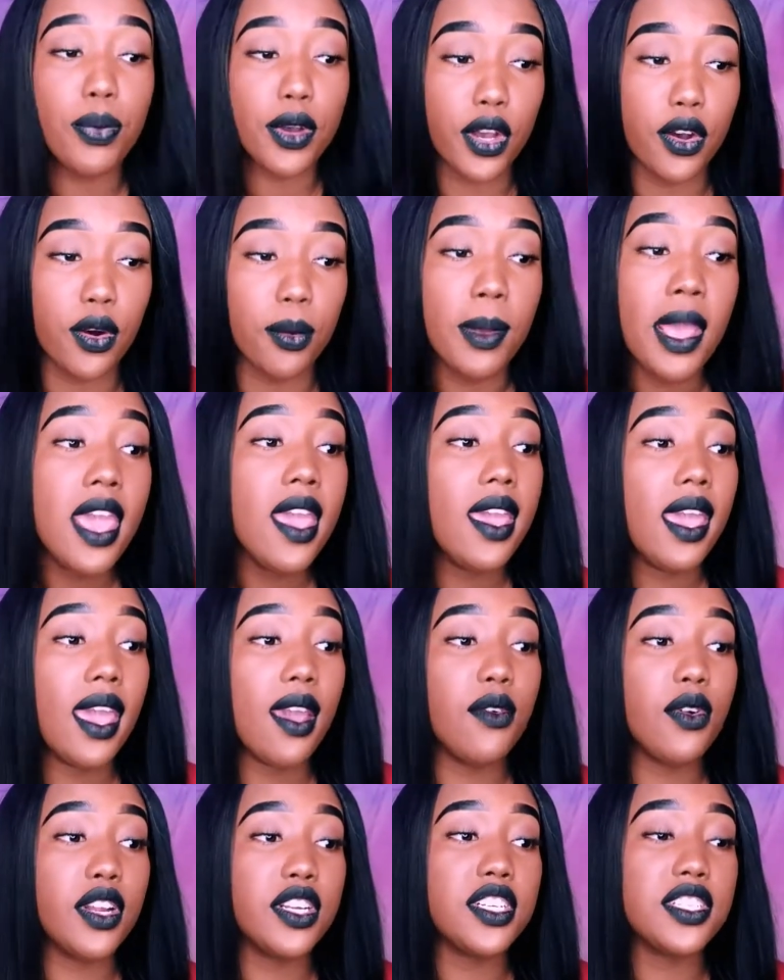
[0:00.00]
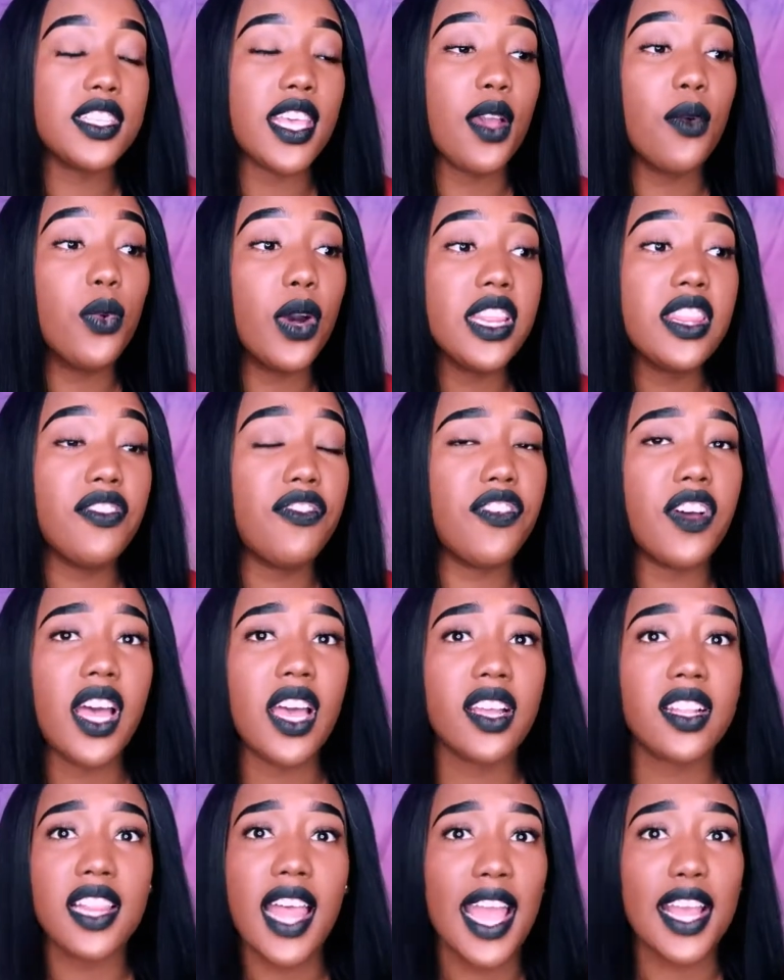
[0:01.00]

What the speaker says: boom, and we were just like, what the fuck?